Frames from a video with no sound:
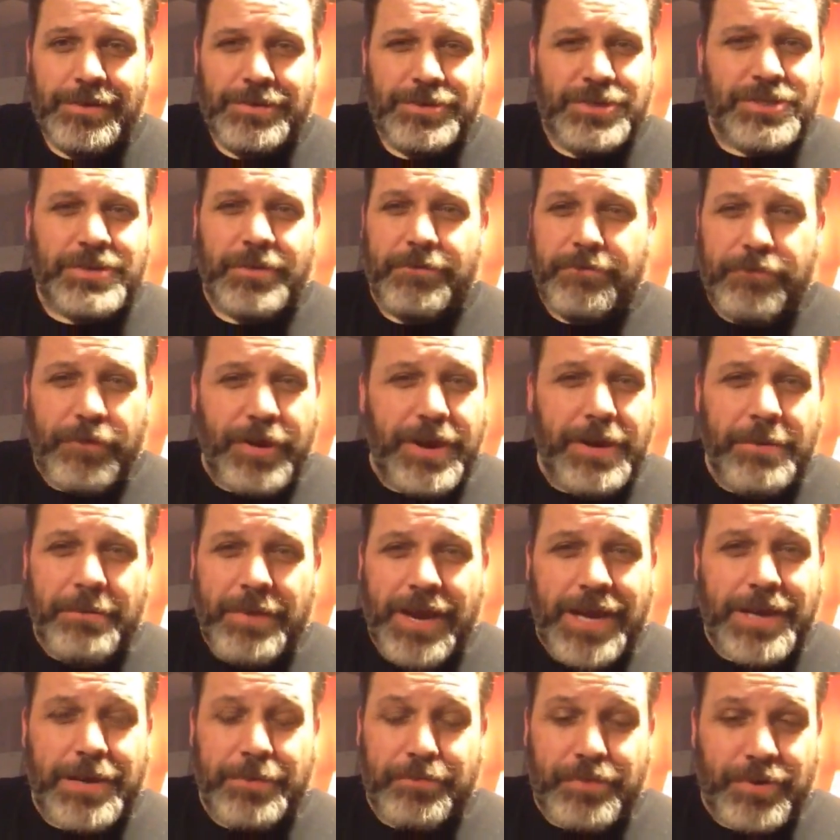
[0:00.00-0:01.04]
Just a
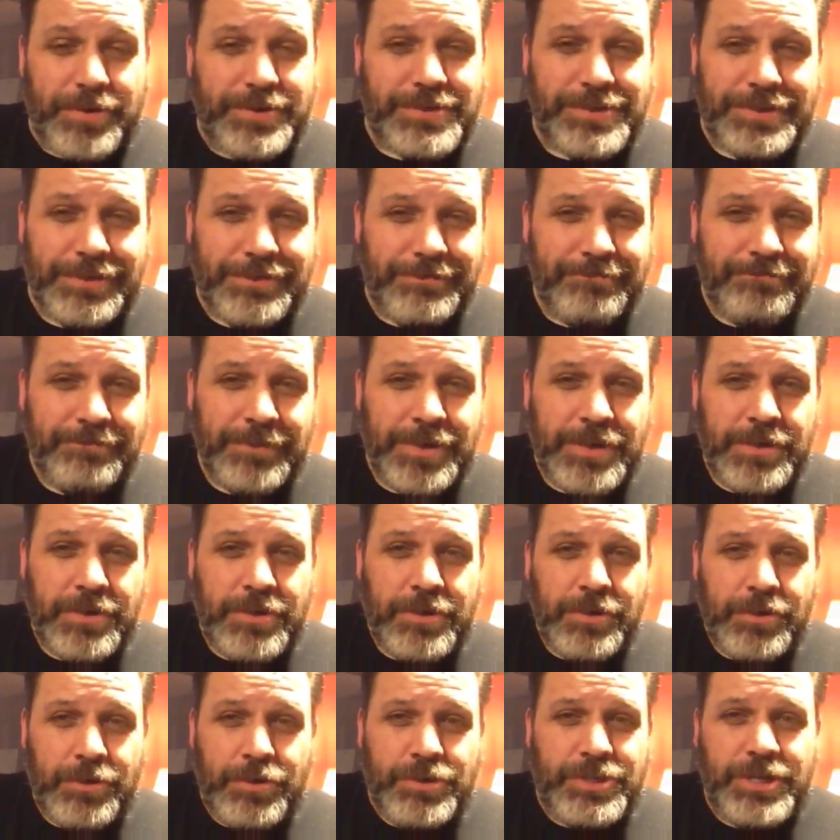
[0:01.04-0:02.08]
freedom-minded person
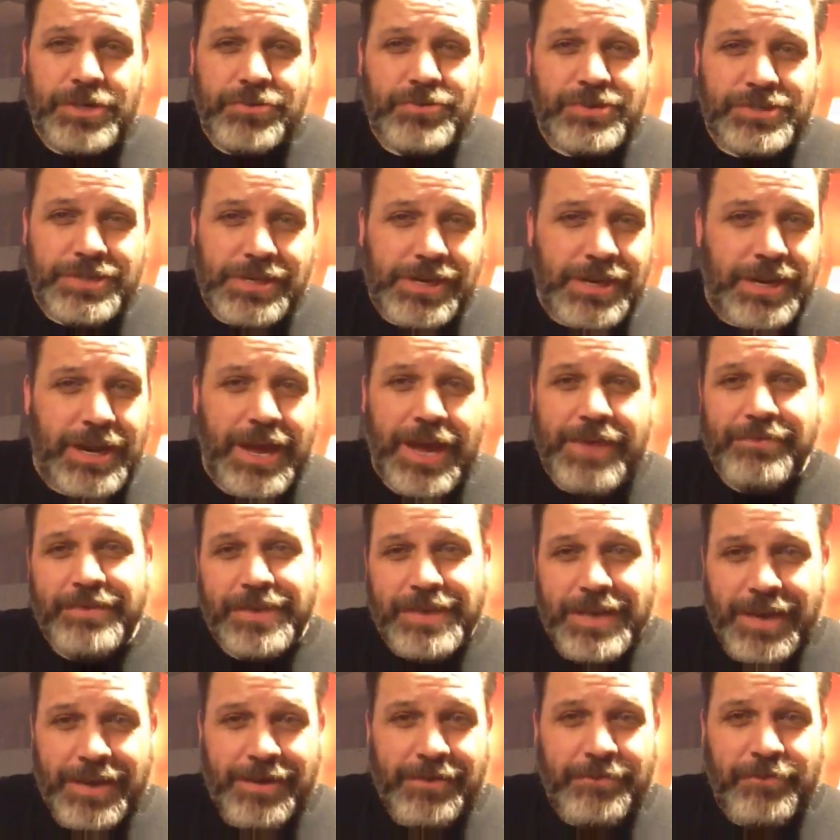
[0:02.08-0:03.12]
who's interested in
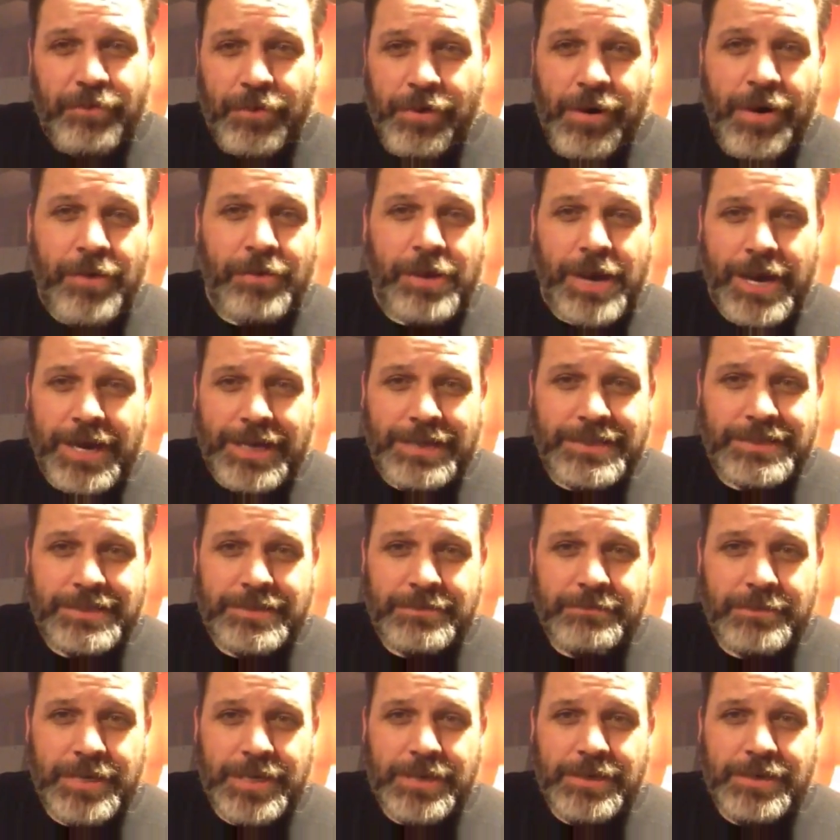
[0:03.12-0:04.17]
advocating for our rights
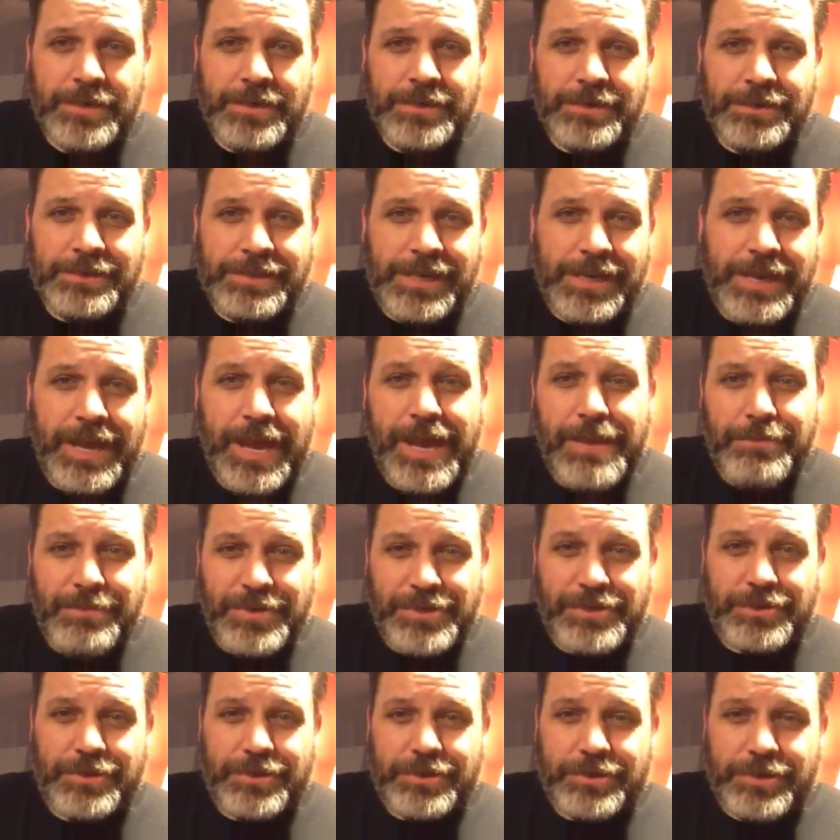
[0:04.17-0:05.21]
said, hey, Mr.